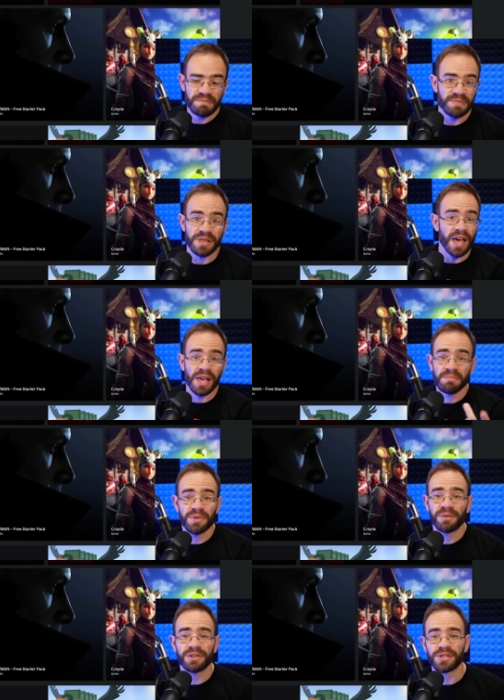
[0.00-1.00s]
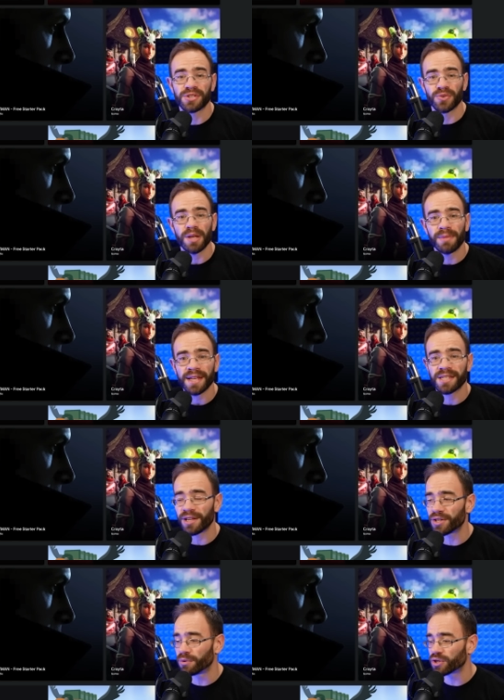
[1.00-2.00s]
yeah, you can just stream
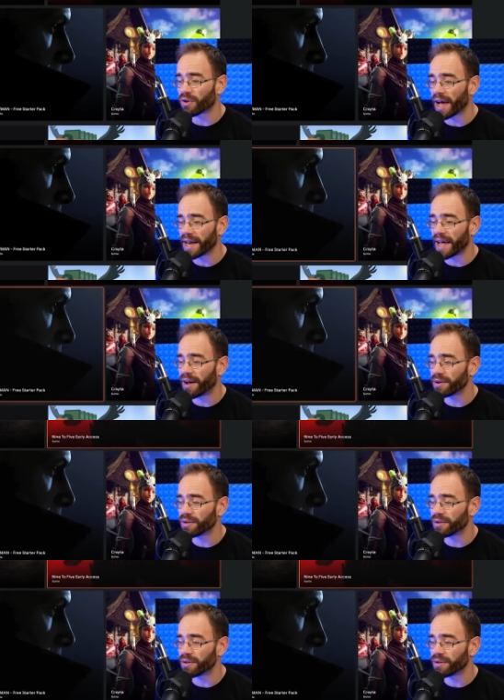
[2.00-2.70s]
Destiny two and try it out.